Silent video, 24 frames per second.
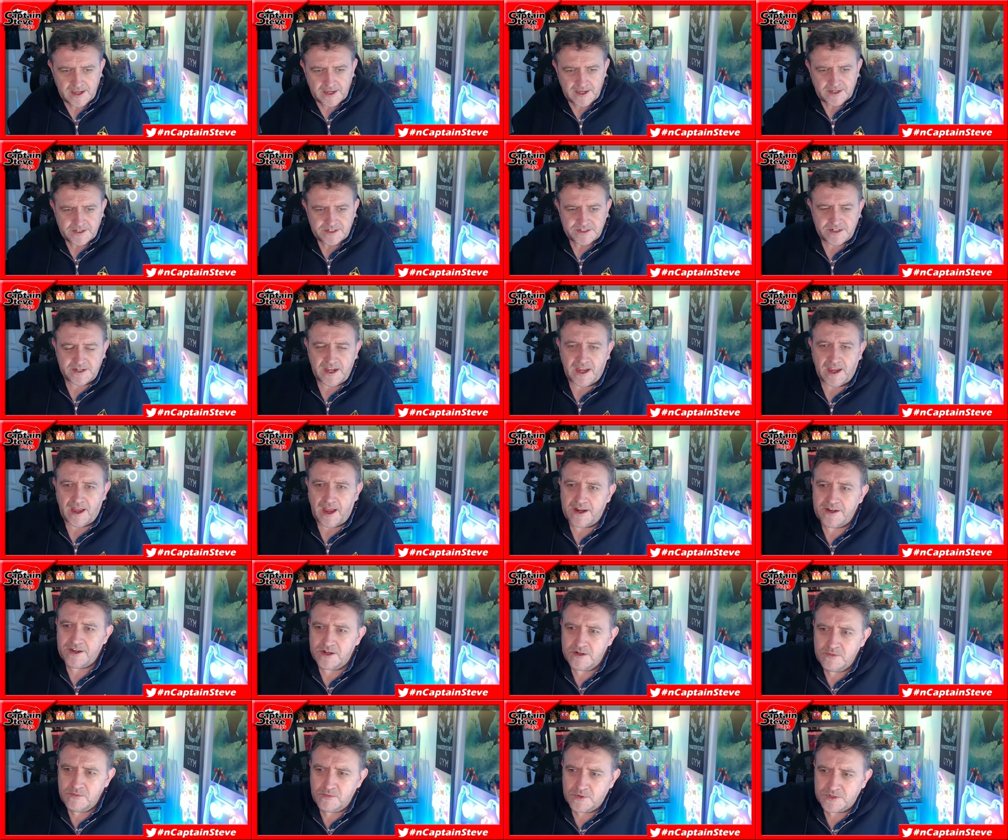So, yeah, I
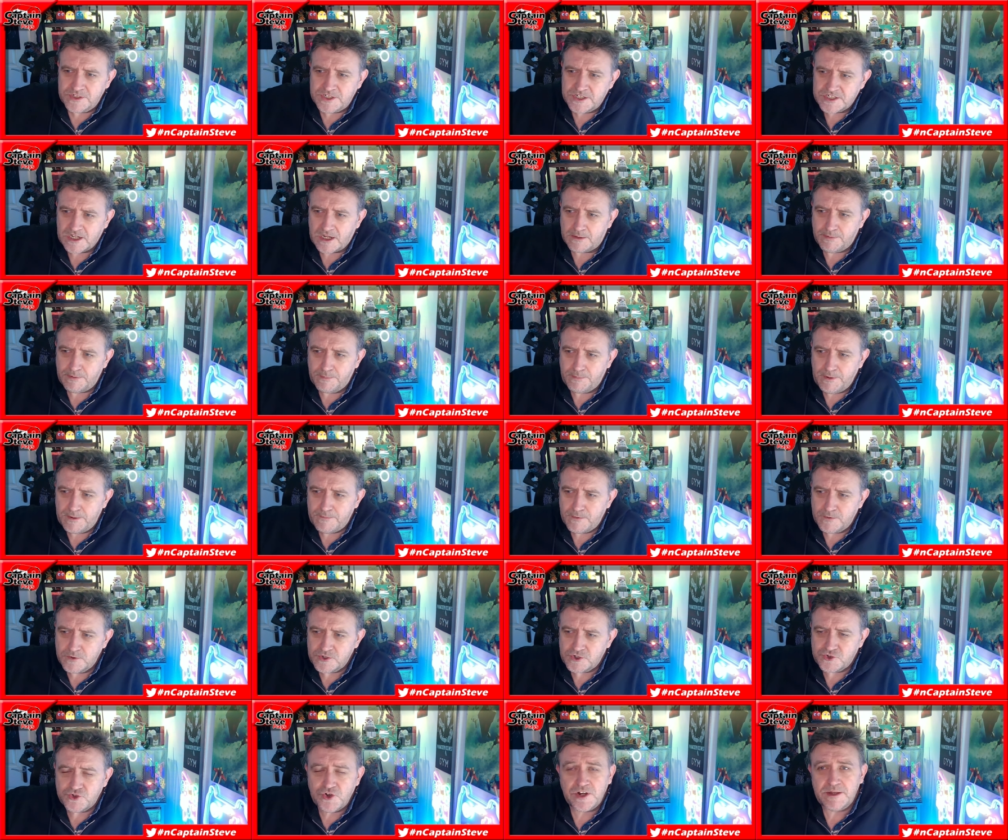don't want to scupper
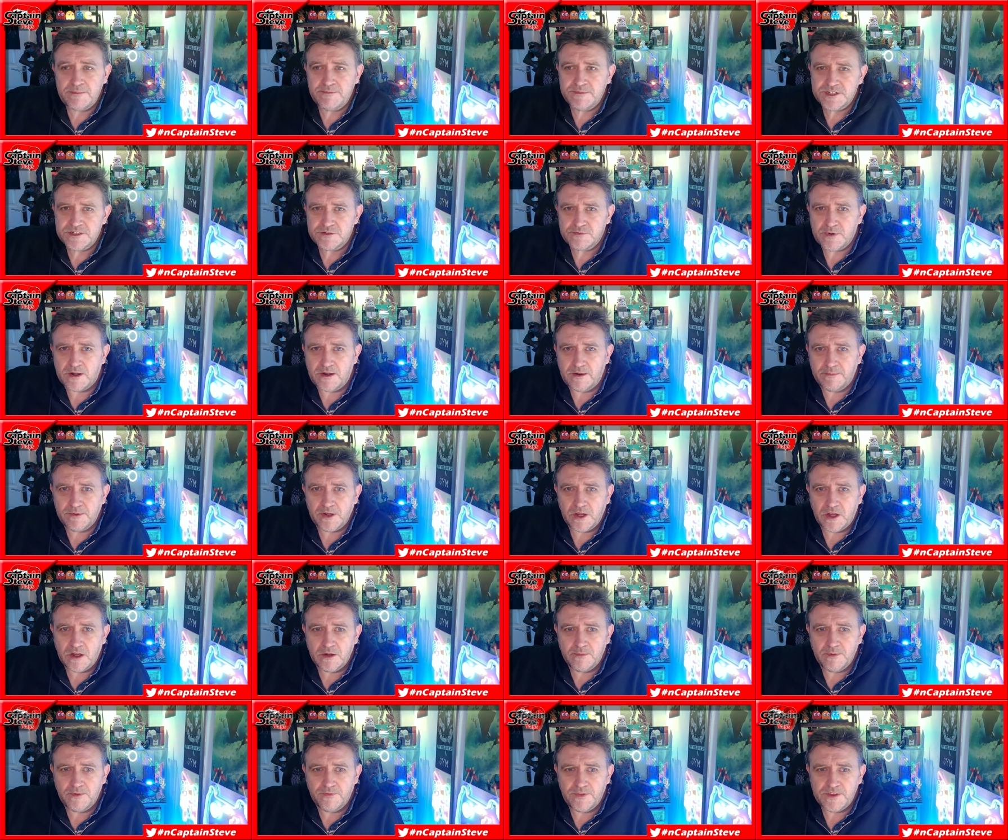people's dreams is where I'm
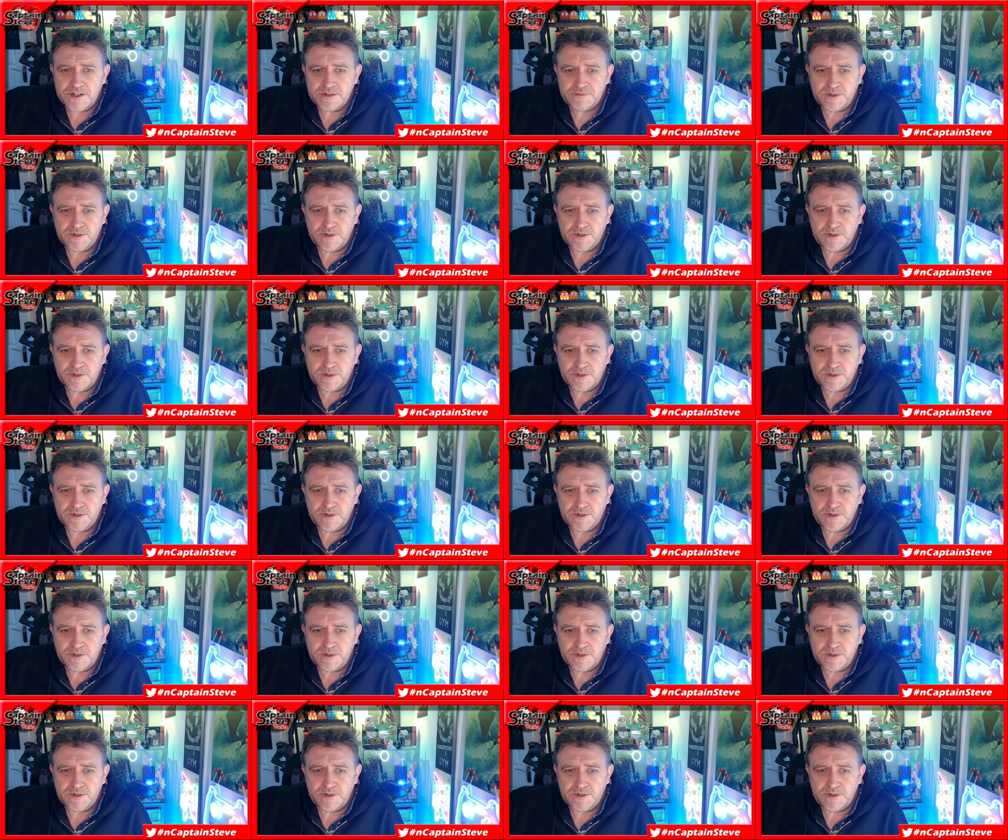going with this,